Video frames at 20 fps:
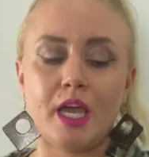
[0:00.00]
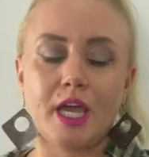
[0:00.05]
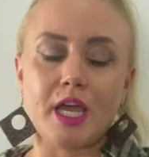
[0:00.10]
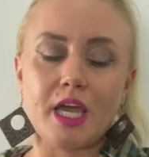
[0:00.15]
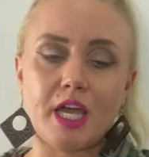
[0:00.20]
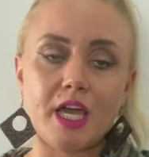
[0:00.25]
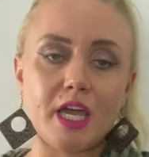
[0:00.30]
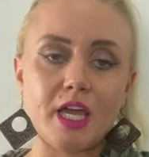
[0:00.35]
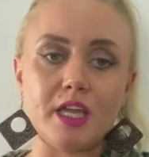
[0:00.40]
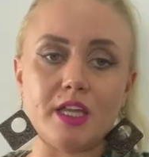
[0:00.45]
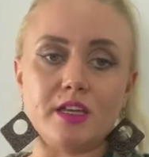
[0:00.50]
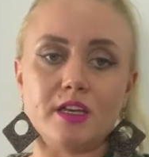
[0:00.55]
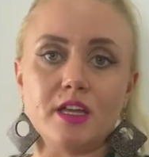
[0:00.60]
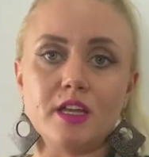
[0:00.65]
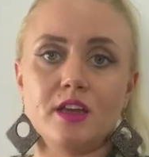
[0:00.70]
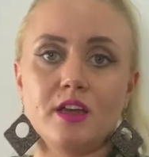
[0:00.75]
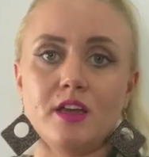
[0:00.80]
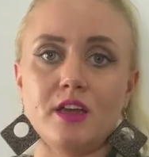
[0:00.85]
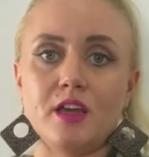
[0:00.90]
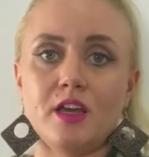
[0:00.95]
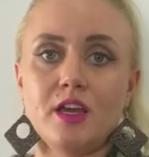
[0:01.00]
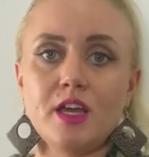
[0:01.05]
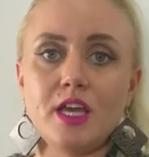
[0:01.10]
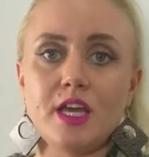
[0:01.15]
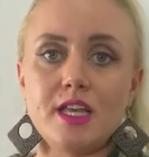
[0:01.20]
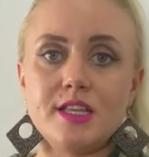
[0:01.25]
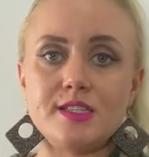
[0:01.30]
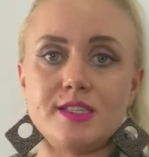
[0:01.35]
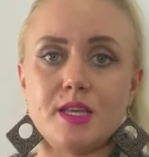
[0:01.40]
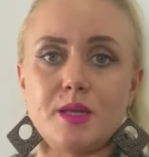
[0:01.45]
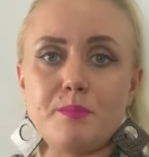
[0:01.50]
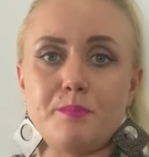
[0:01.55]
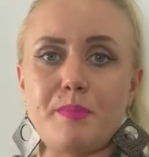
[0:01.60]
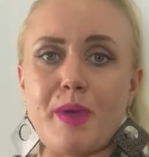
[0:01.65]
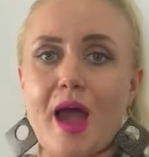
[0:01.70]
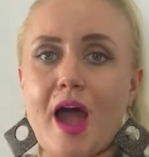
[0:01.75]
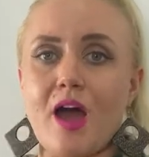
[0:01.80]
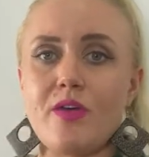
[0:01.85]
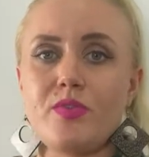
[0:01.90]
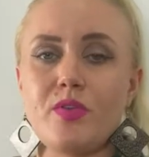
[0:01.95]
And is it
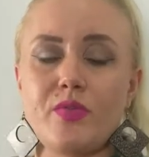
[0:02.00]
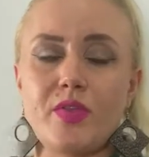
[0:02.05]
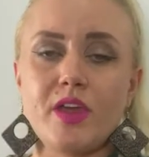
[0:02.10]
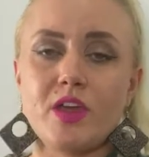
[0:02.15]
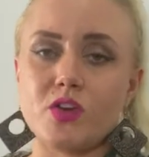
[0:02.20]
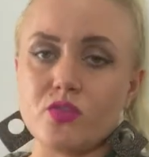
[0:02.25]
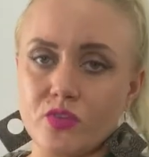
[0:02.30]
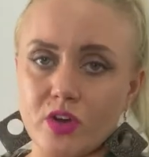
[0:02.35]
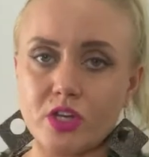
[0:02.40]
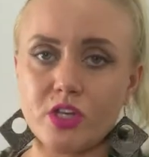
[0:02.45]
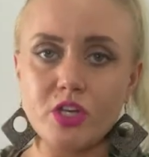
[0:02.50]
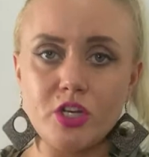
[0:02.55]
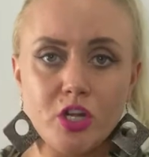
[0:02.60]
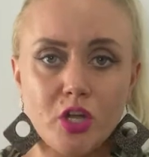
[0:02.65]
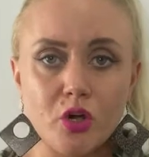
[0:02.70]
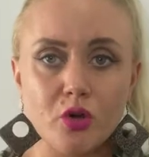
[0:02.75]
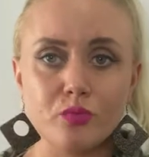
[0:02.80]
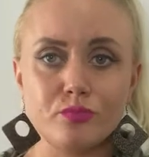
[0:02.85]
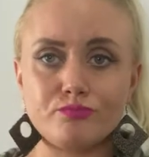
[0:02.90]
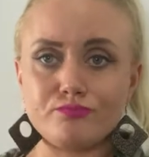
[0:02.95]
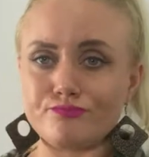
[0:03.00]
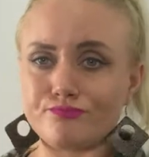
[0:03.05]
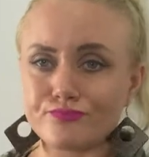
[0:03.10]
bad that they unfriended you?